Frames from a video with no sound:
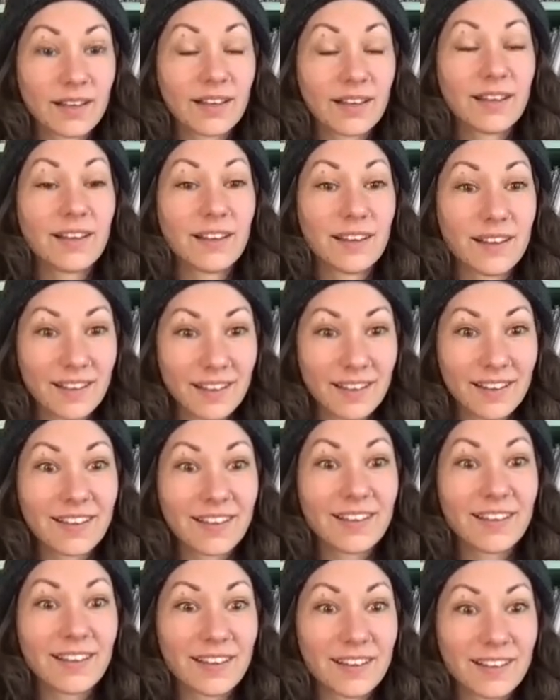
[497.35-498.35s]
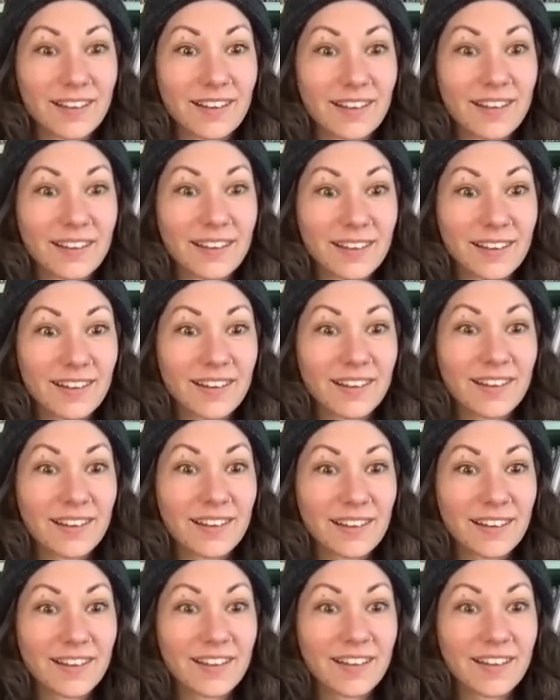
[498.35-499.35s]
you're automatically like, oh,
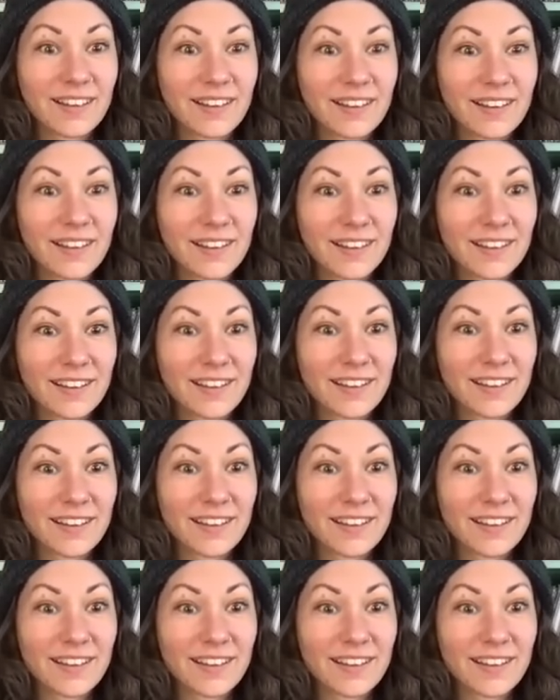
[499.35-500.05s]
actually, hmm.